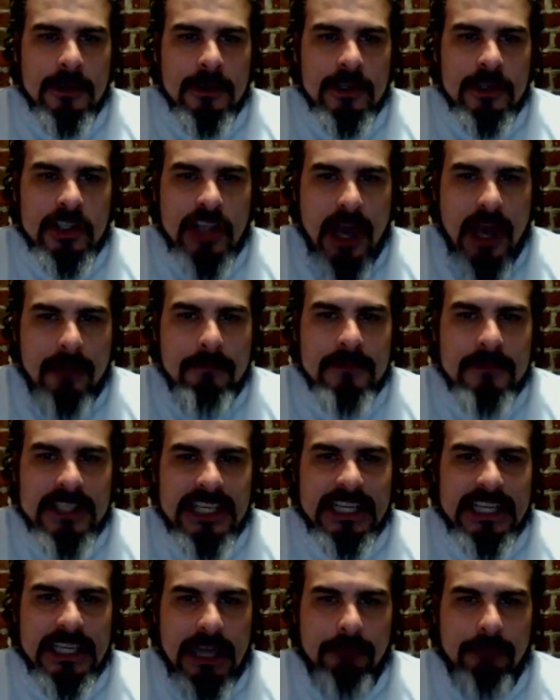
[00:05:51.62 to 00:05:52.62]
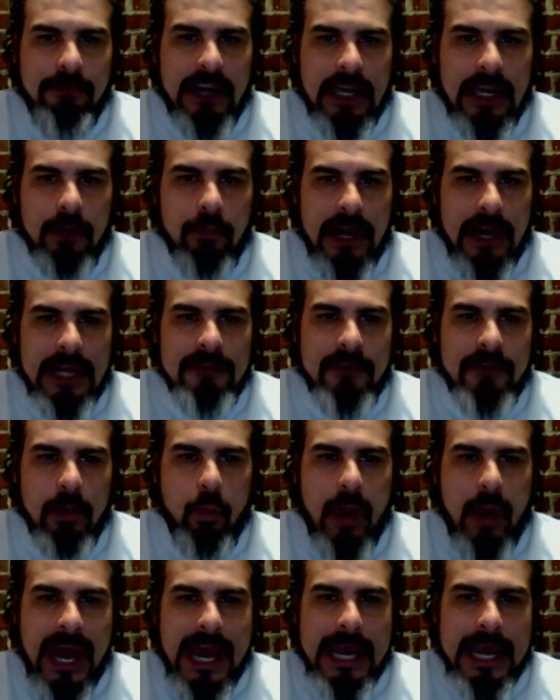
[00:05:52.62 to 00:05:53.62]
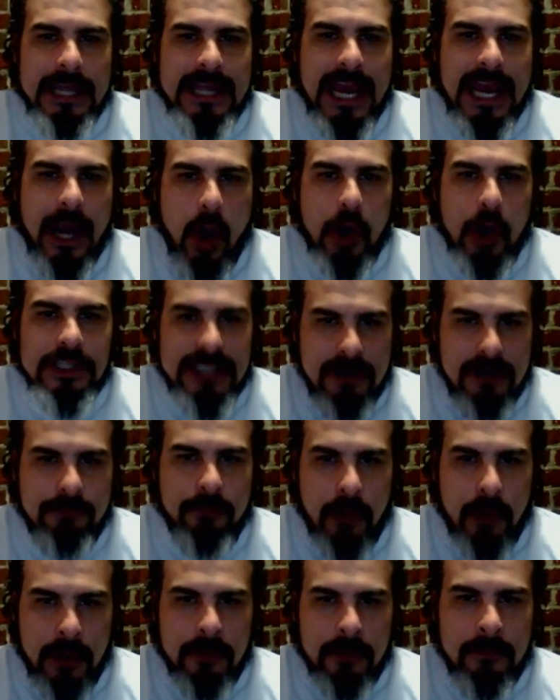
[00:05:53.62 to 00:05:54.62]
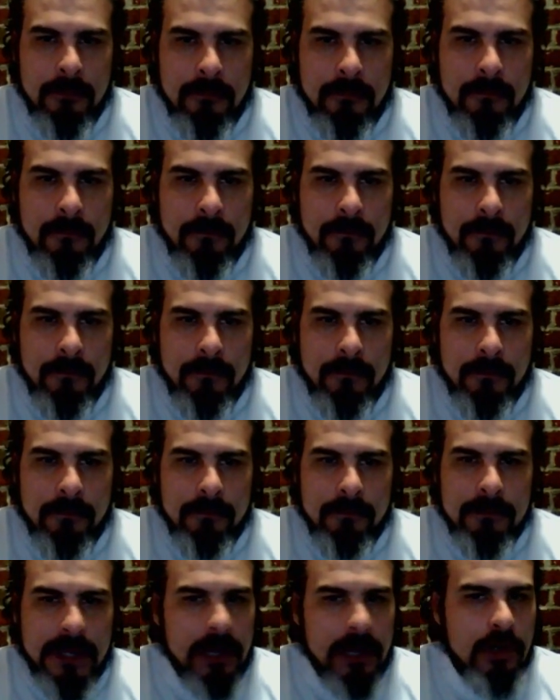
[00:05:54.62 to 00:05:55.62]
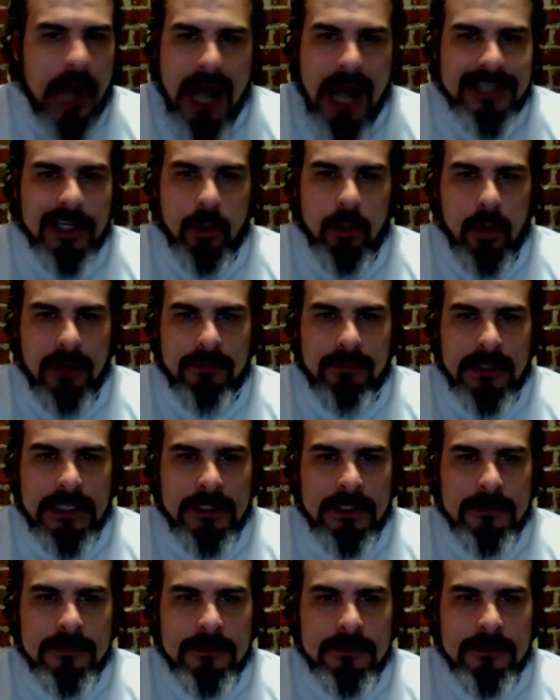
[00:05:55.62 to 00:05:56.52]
some significant relevant way, they are different. They're not equivalent.